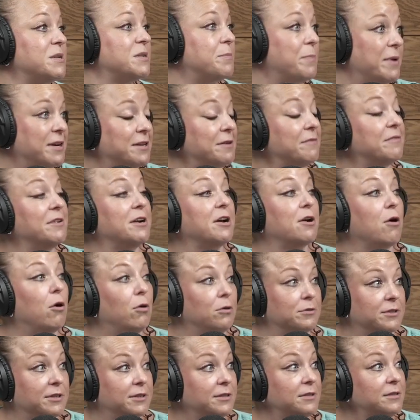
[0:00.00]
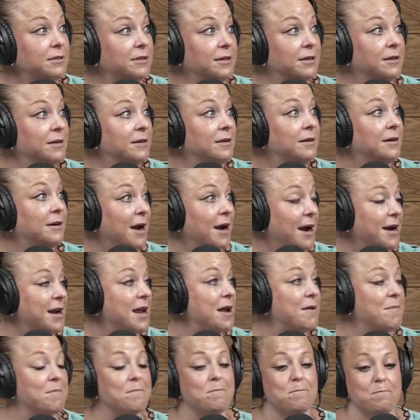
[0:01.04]
bit of an occultist, and
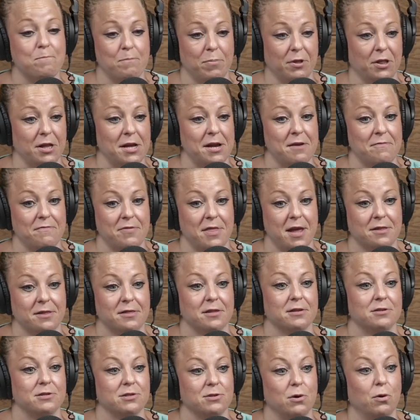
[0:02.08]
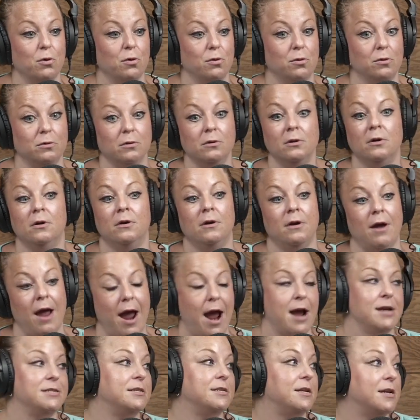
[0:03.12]
he believed that the soul
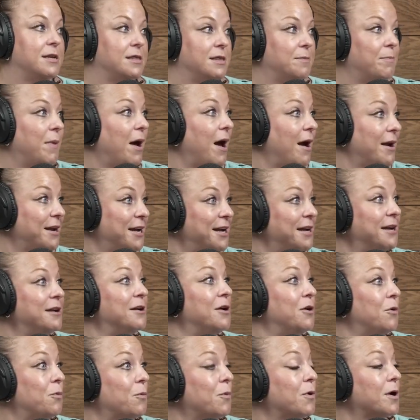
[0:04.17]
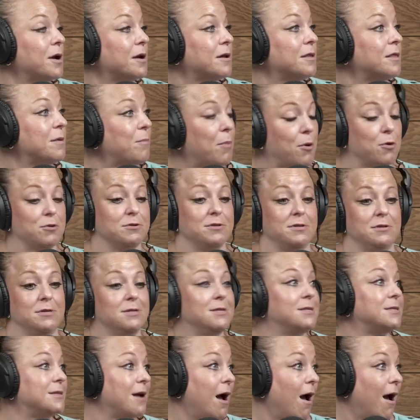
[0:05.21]
exited the body when the person
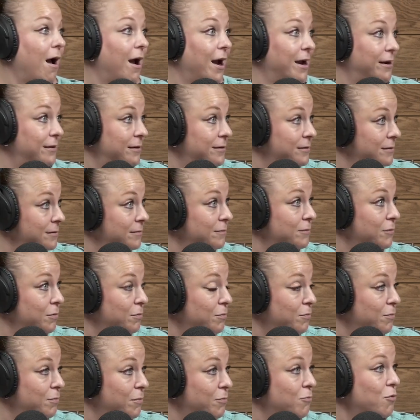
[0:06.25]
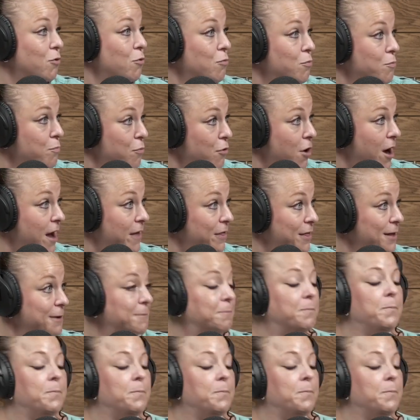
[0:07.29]
died through breath.